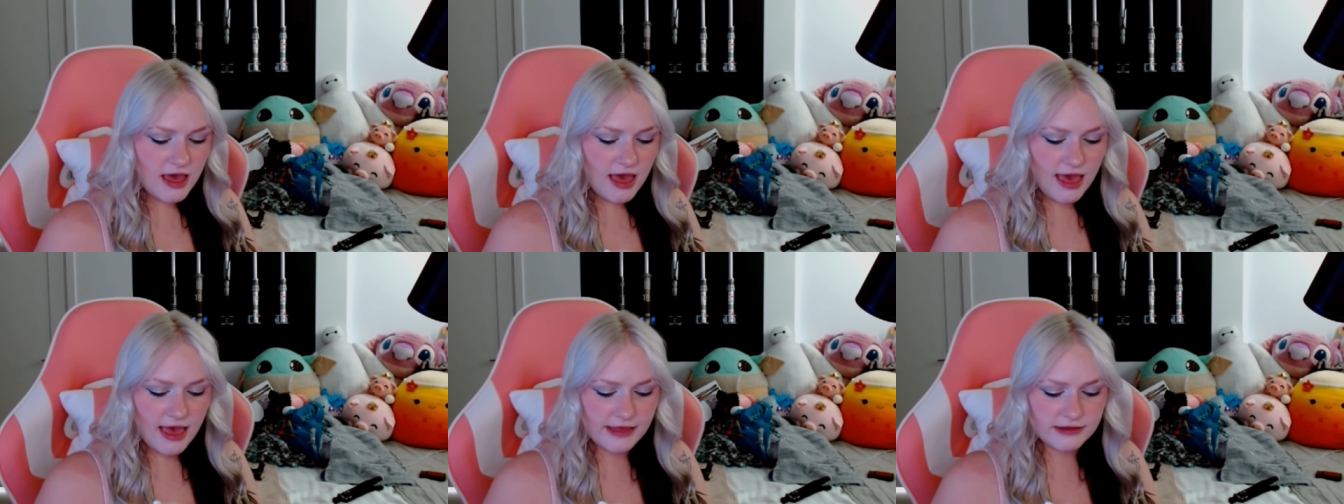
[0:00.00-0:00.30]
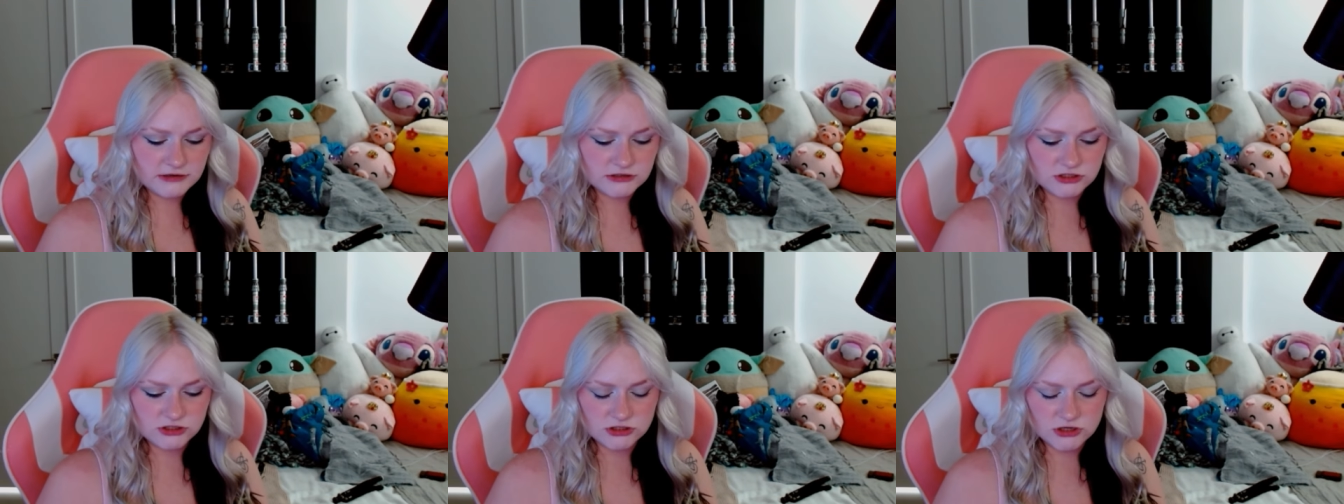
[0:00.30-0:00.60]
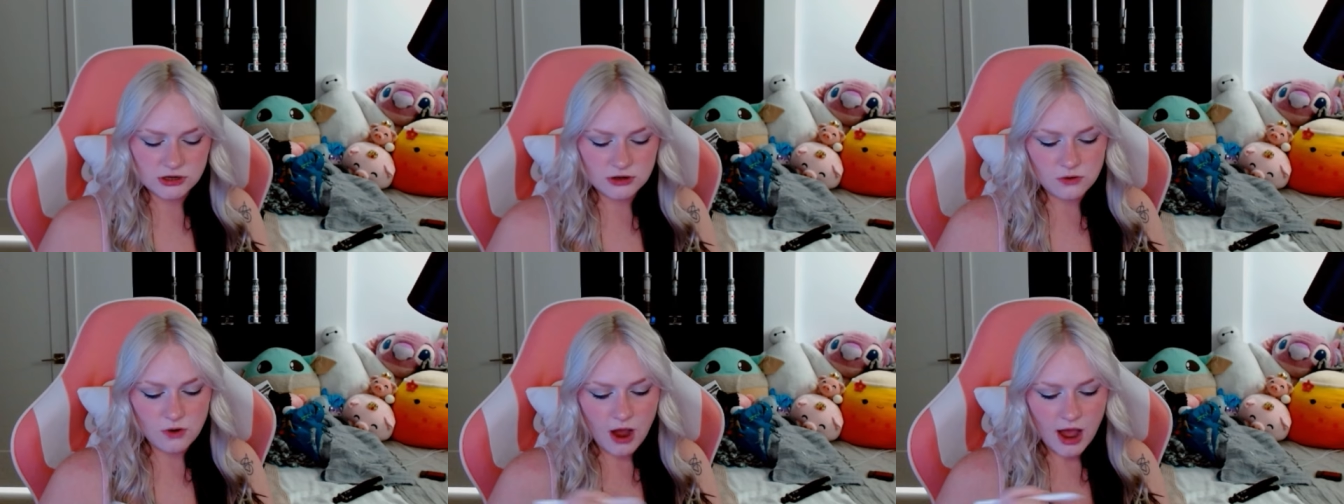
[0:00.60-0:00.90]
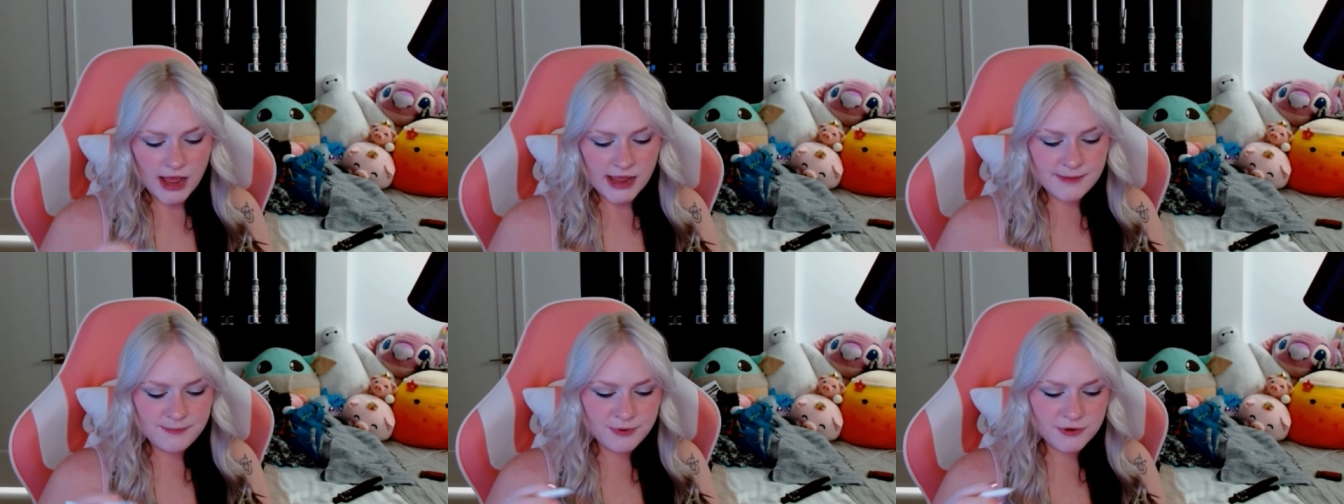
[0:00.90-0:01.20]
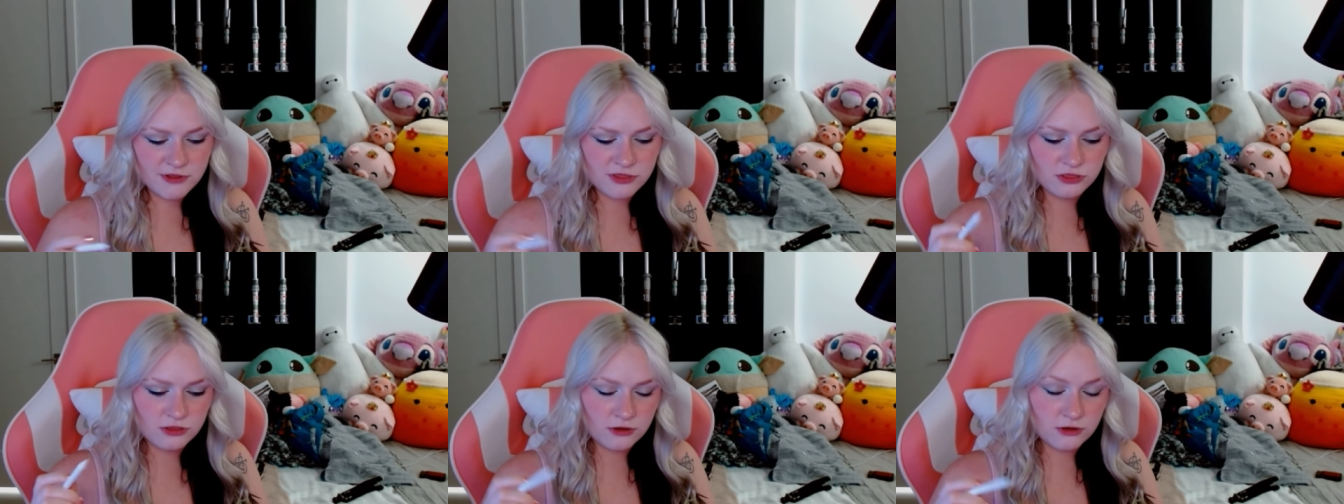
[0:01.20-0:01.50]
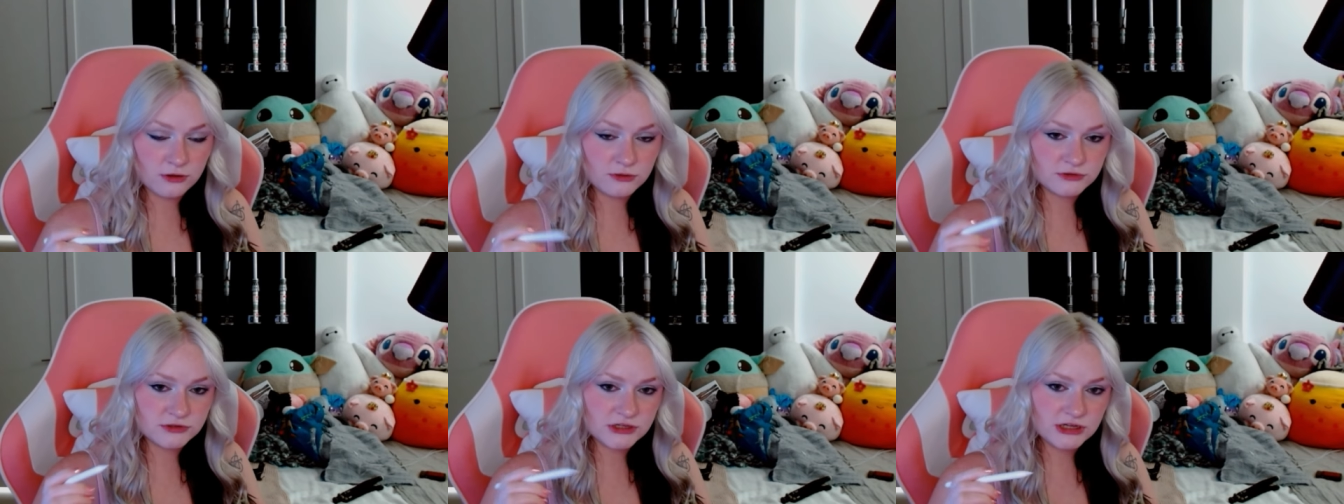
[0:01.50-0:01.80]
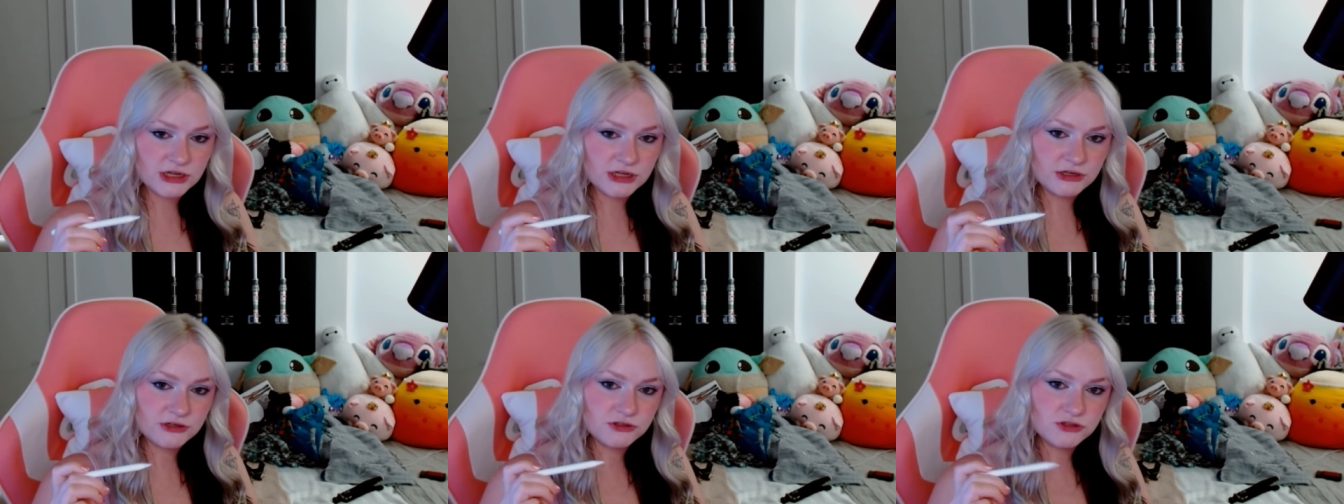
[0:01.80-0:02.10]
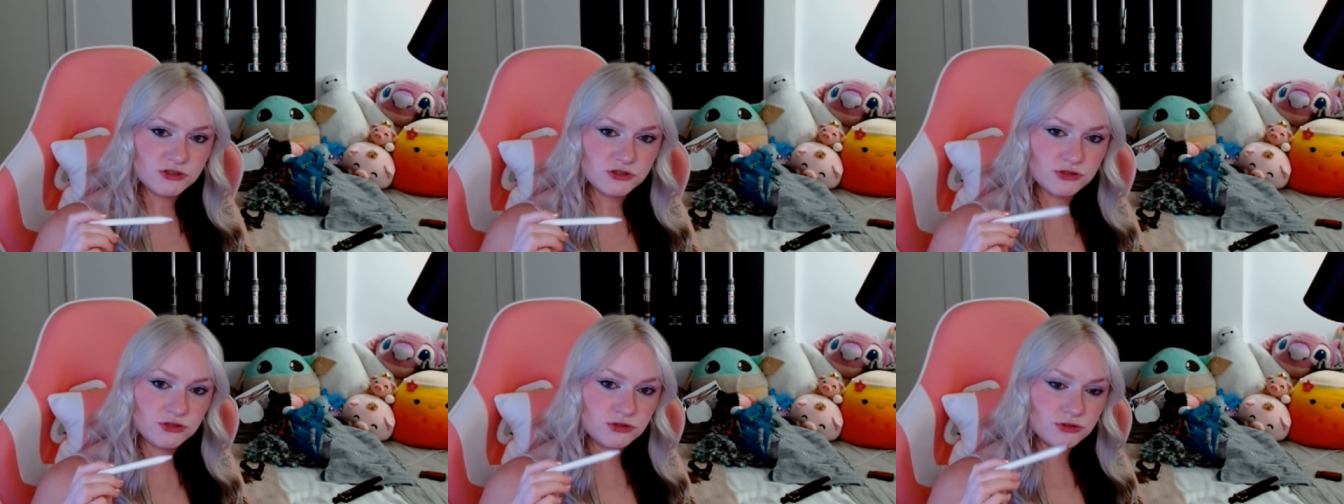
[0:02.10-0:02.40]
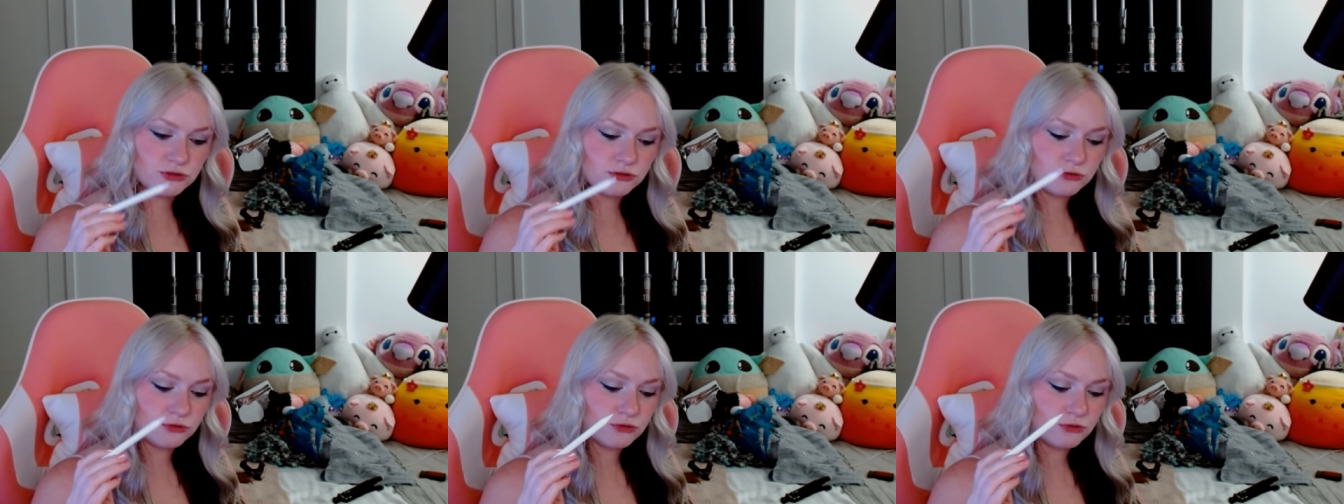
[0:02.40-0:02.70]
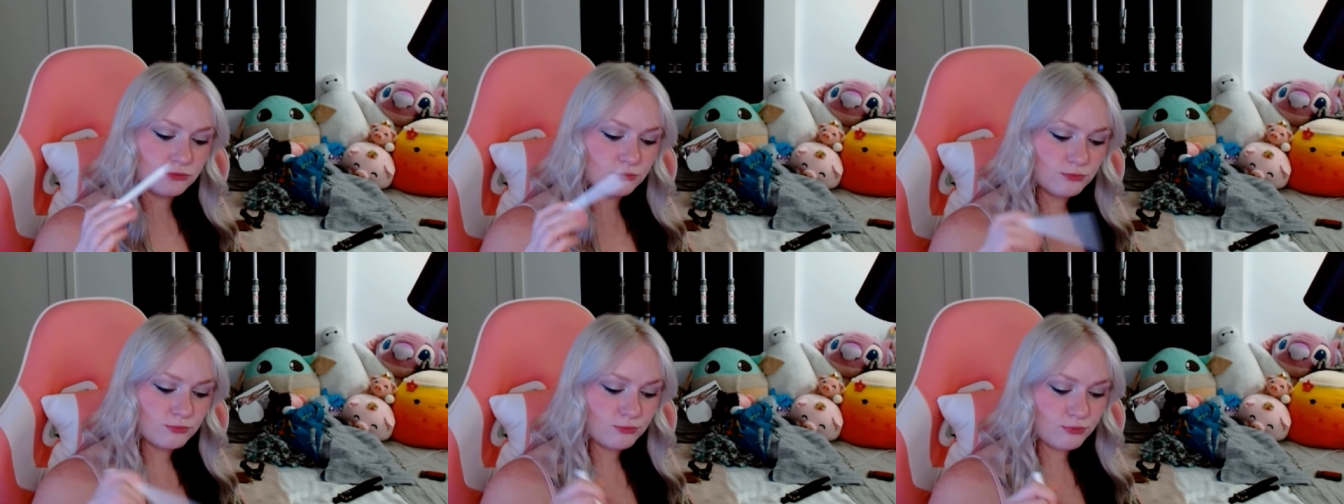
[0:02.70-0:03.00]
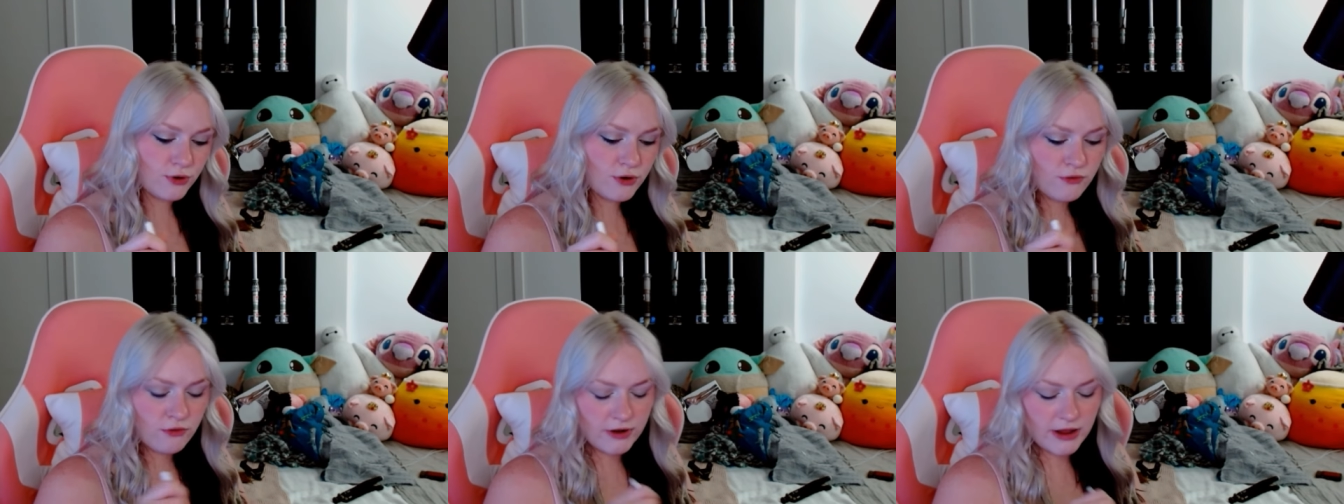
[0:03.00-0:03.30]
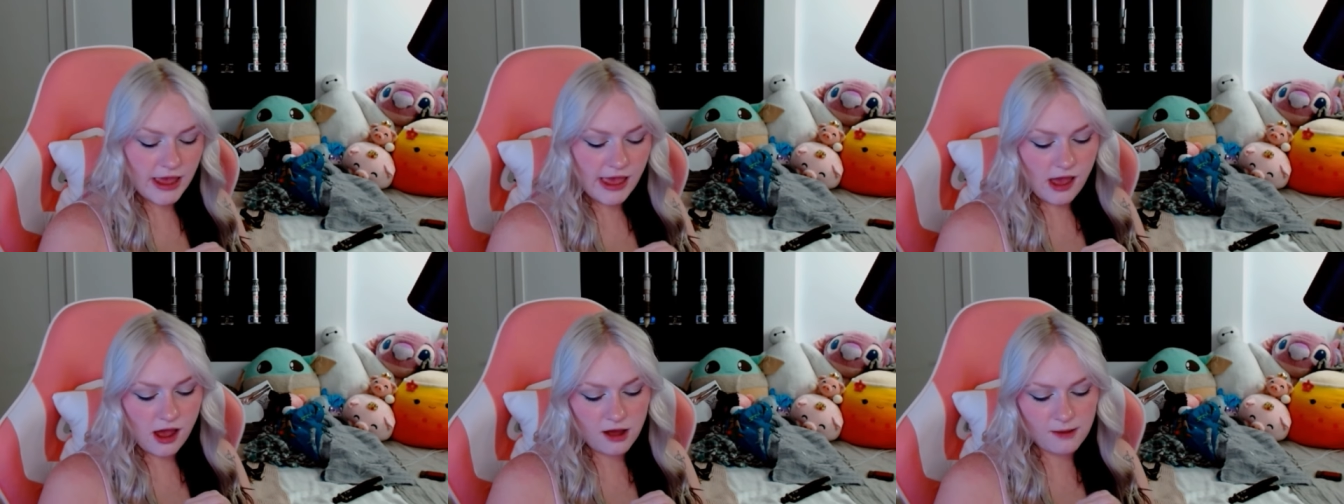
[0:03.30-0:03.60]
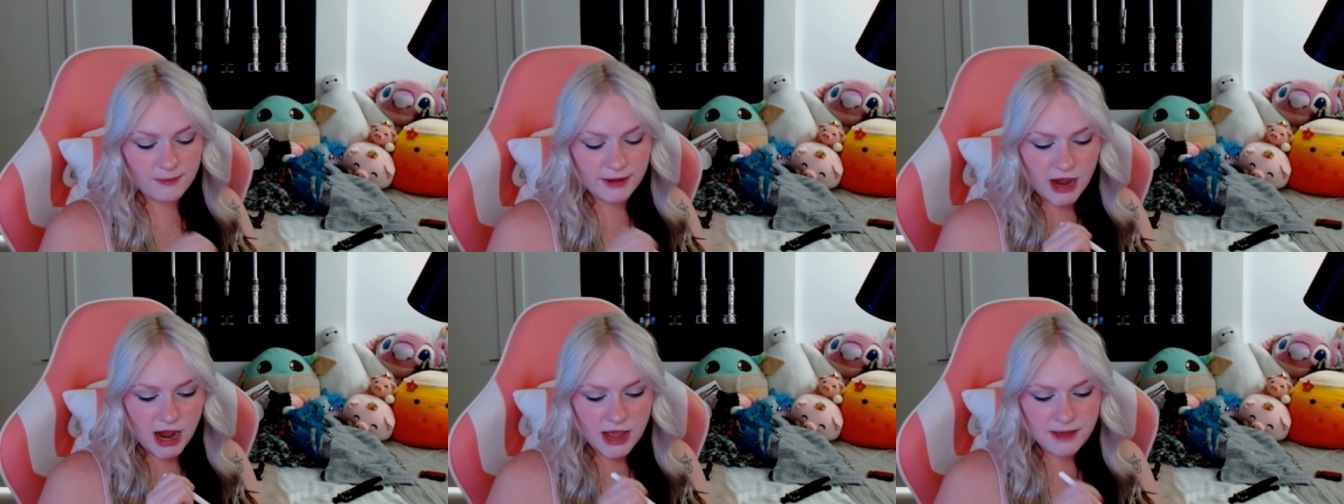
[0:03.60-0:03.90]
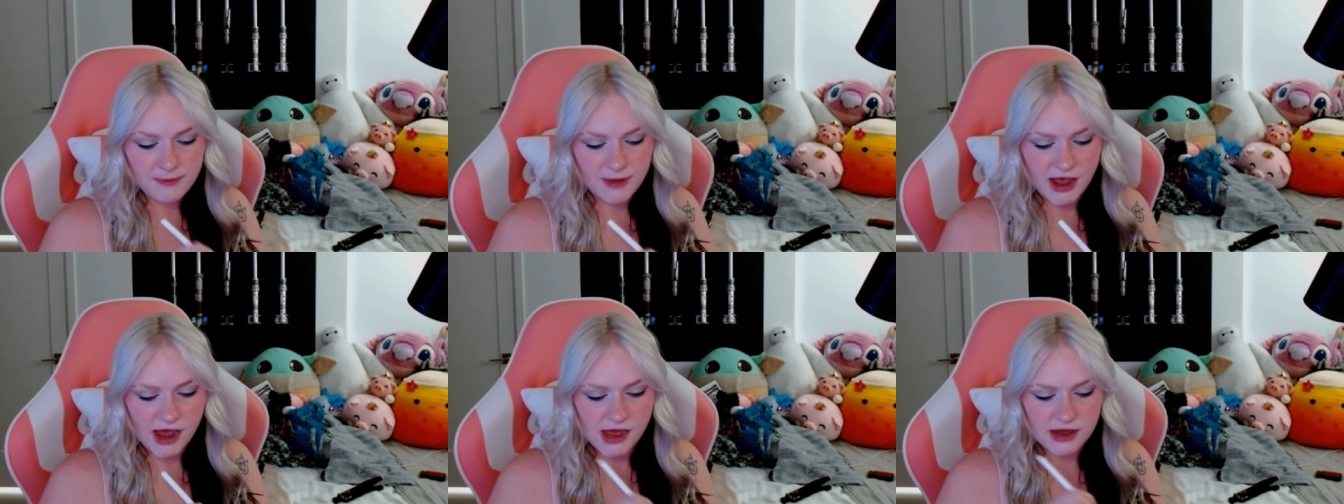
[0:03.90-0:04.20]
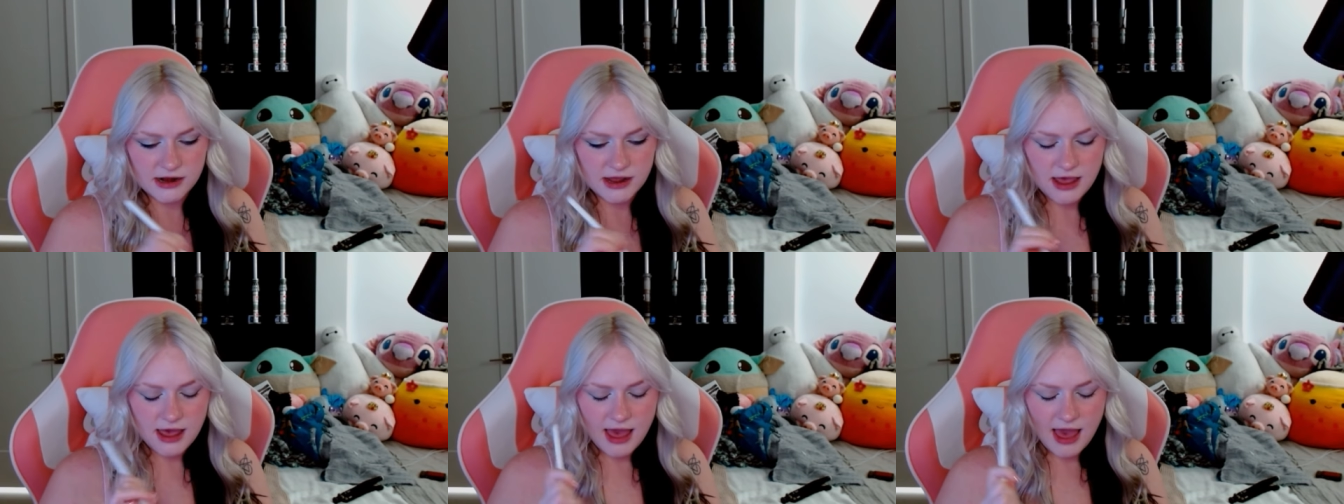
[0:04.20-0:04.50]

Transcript: and so I put those into Procreate on my iPad